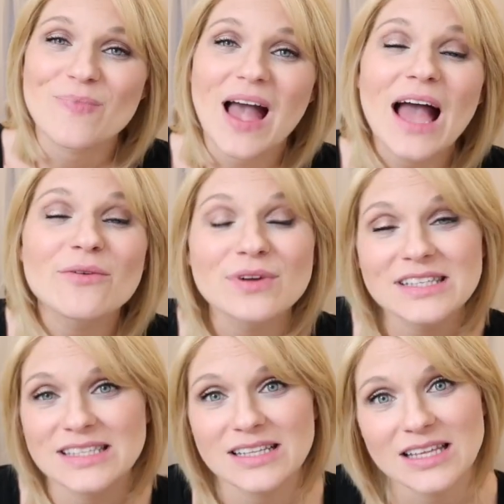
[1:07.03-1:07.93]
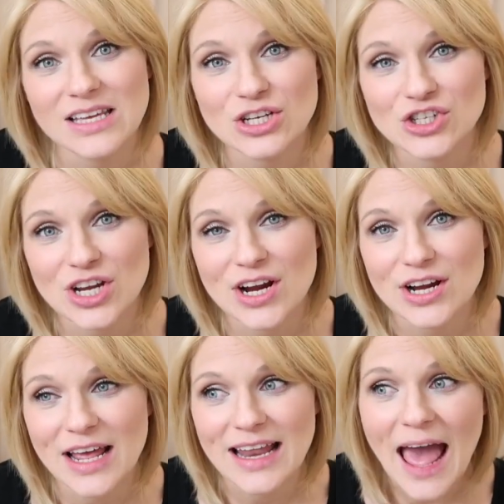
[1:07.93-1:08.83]
I recently
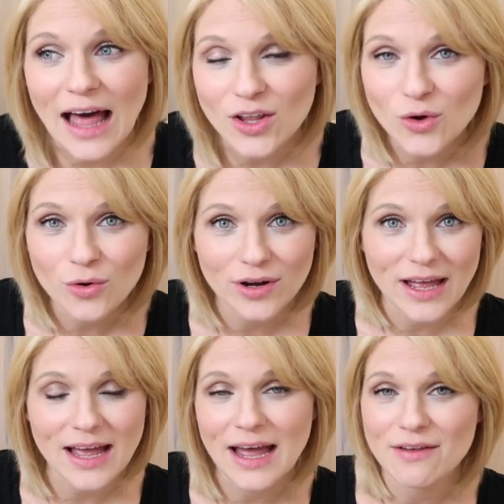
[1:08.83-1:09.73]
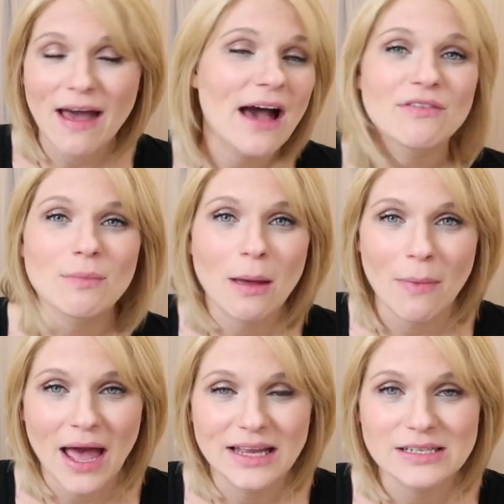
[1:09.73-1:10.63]
shared an allegory I kind of have in my
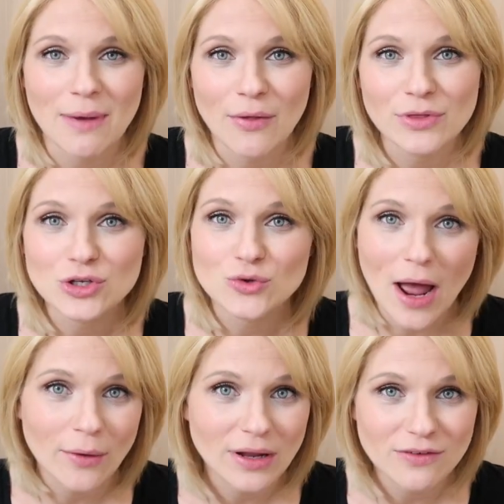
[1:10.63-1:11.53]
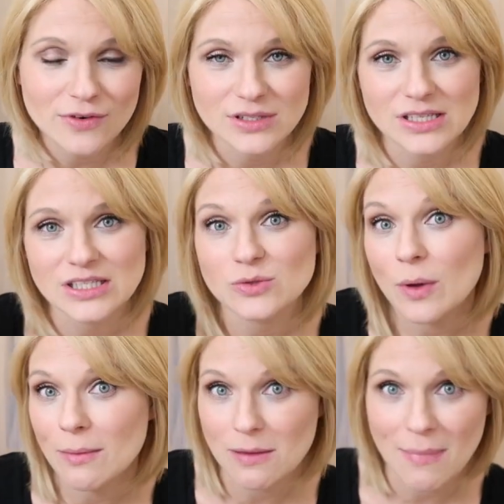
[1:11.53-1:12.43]
mind about the drowning versus
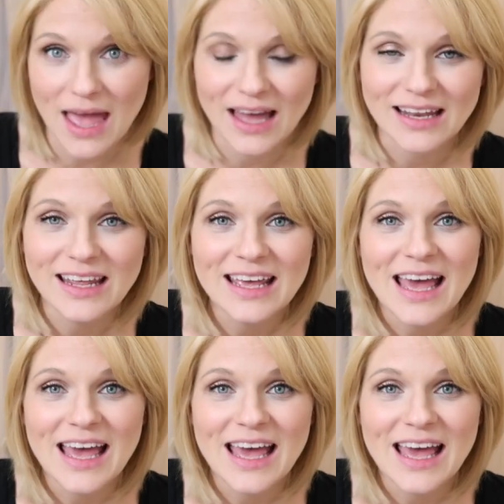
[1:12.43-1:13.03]
swimming man,